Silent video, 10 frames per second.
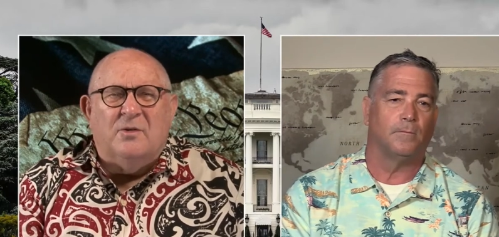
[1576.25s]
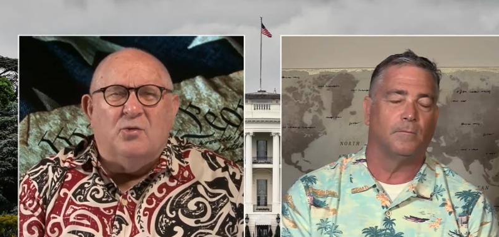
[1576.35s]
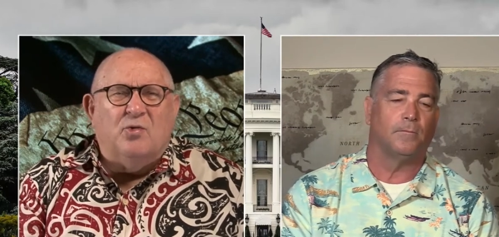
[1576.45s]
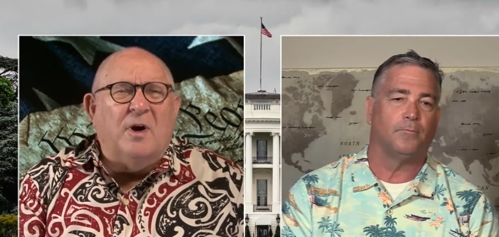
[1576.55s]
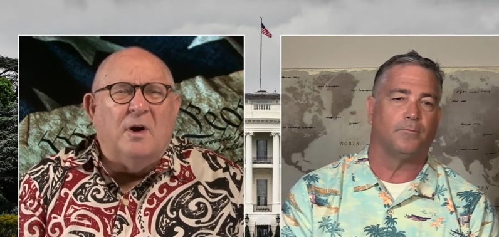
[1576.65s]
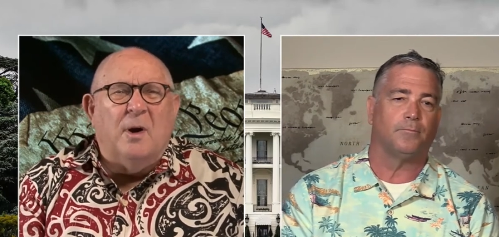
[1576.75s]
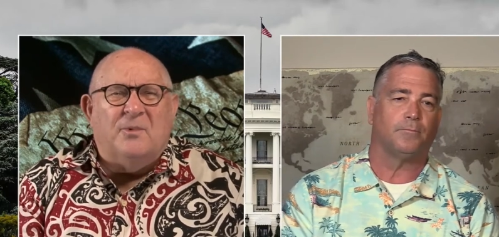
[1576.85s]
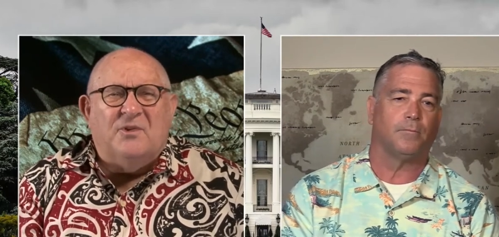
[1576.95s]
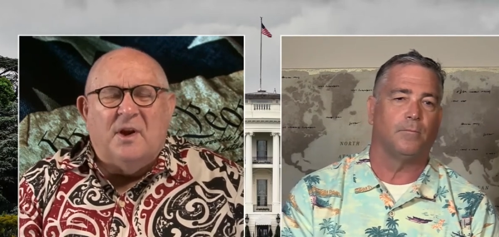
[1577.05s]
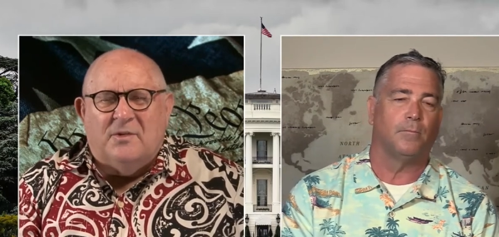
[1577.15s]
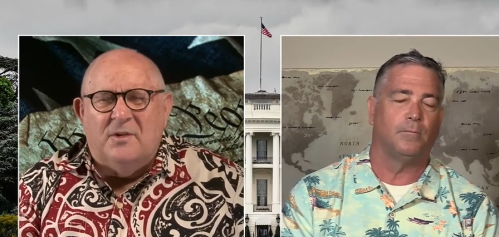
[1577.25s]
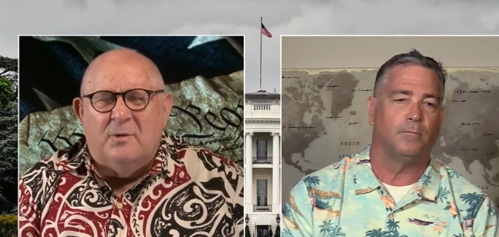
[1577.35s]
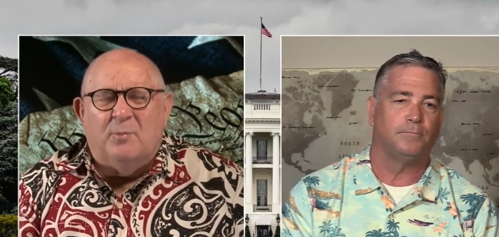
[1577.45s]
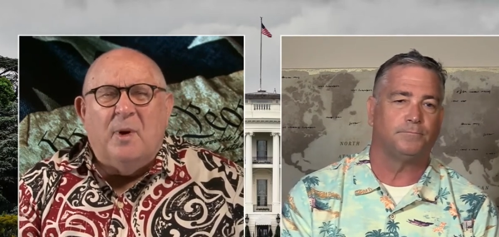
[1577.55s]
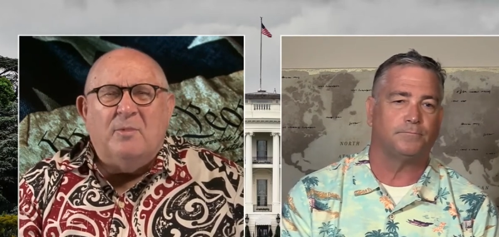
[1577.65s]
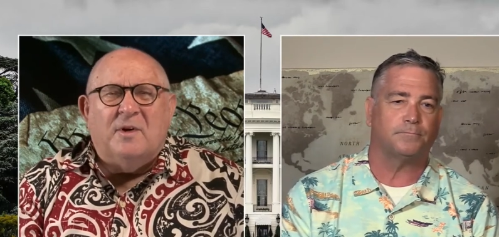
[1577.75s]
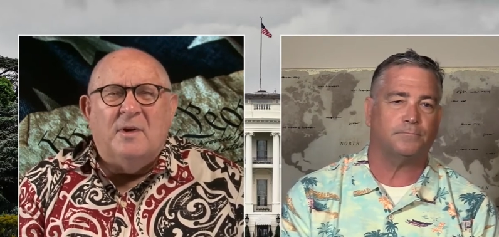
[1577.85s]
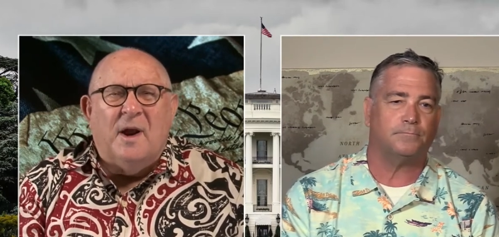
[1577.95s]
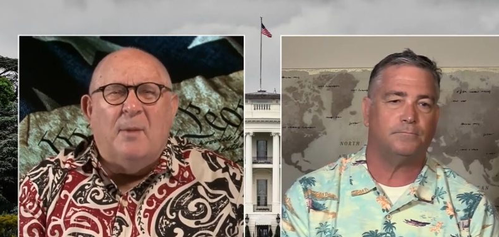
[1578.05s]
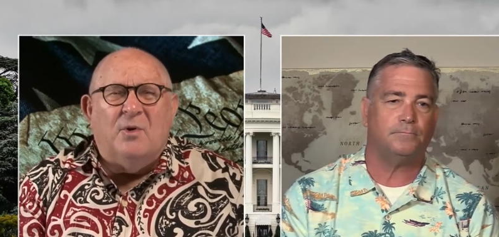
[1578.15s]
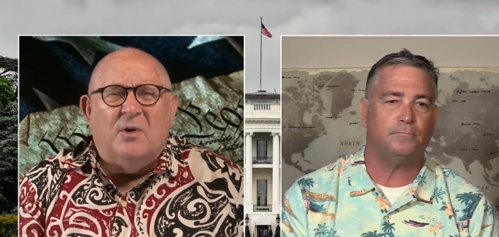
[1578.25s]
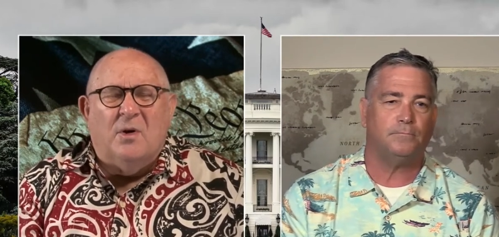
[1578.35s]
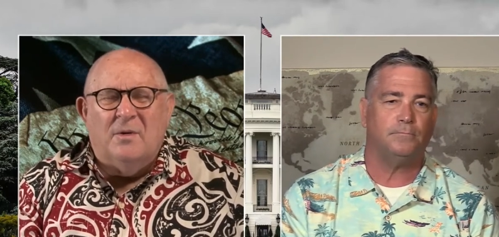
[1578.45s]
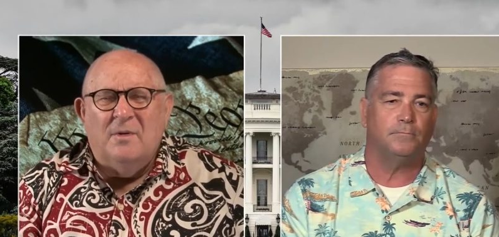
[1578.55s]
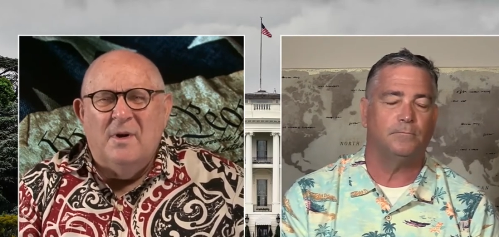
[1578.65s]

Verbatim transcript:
Speaker 1: to try to upset the Republican apple cart.